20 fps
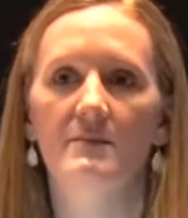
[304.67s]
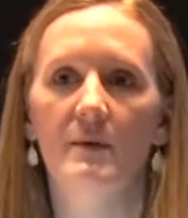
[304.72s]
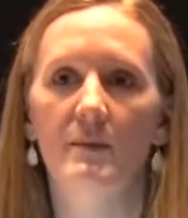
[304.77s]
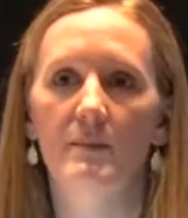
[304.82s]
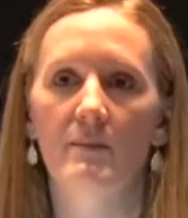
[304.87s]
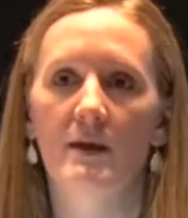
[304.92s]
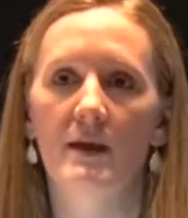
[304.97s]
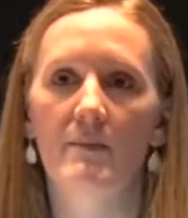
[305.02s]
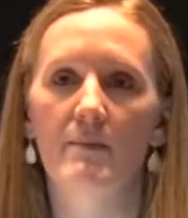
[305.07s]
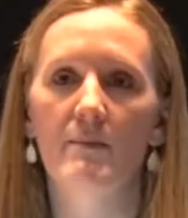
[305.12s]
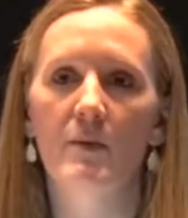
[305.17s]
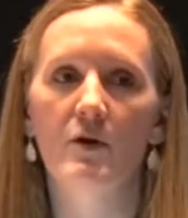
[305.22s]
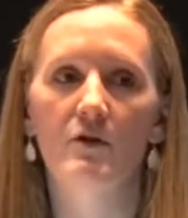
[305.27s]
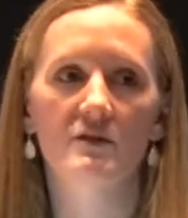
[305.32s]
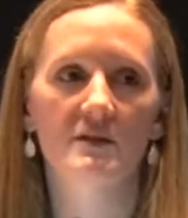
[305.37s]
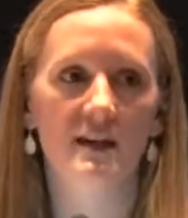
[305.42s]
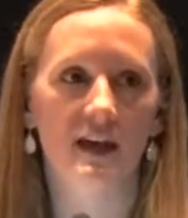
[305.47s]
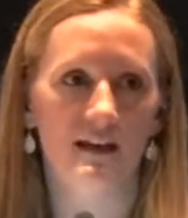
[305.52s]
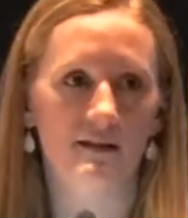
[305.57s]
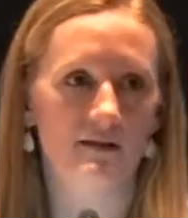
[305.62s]
but in
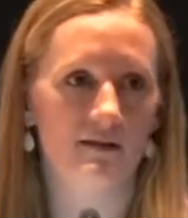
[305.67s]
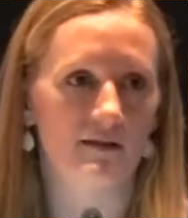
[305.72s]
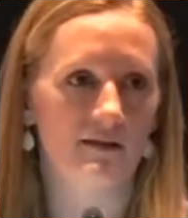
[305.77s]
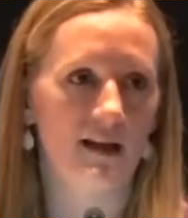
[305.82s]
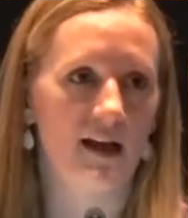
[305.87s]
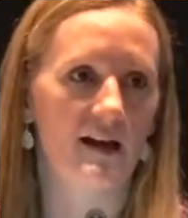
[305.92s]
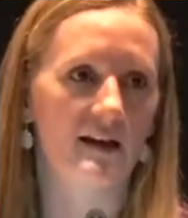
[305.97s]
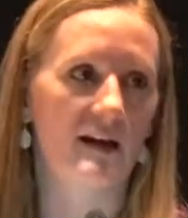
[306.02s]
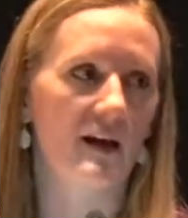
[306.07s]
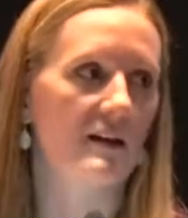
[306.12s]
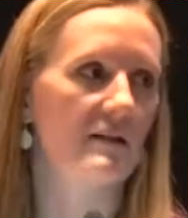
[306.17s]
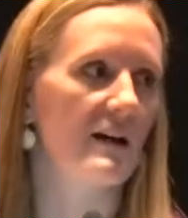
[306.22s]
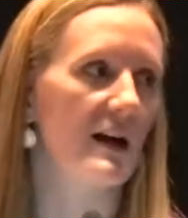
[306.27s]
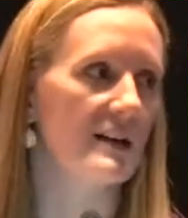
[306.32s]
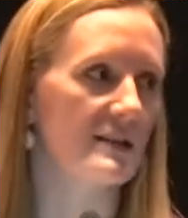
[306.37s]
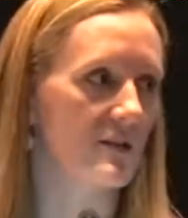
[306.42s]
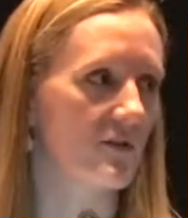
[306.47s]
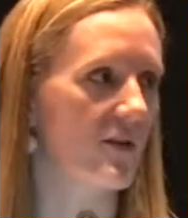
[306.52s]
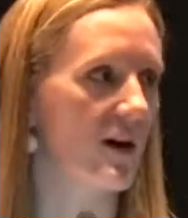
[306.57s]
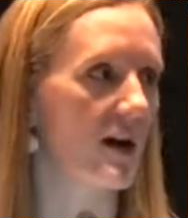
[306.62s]
most cases that got
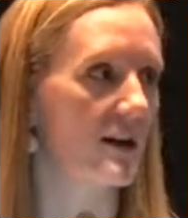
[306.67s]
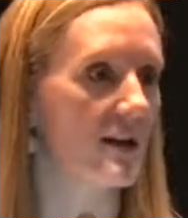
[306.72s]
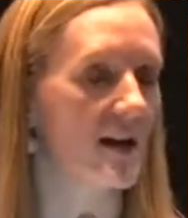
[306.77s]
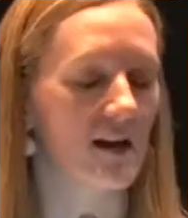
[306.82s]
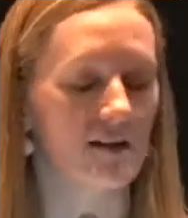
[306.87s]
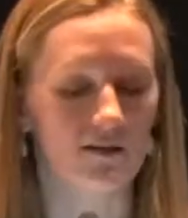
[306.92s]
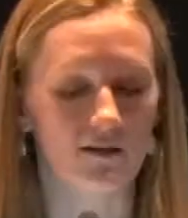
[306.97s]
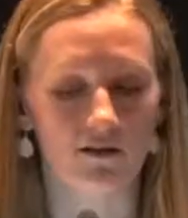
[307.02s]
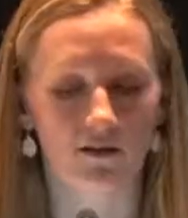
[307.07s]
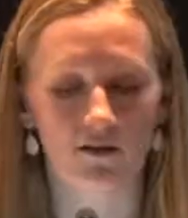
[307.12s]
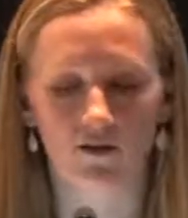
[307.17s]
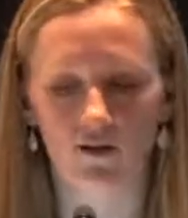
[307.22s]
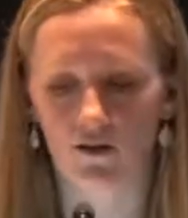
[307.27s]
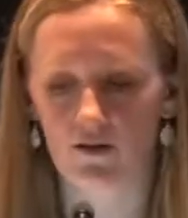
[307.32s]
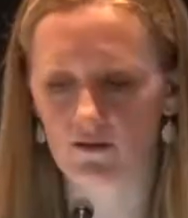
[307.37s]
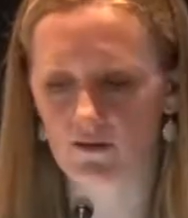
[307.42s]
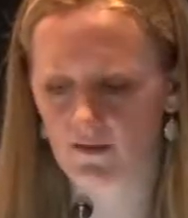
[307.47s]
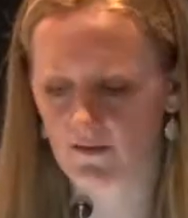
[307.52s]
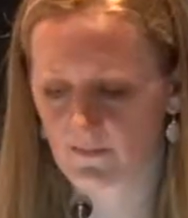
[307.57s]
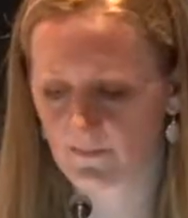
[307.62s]
classified as an
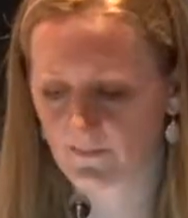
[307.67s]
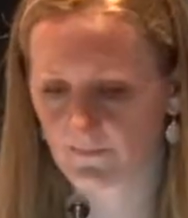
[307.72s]
adult.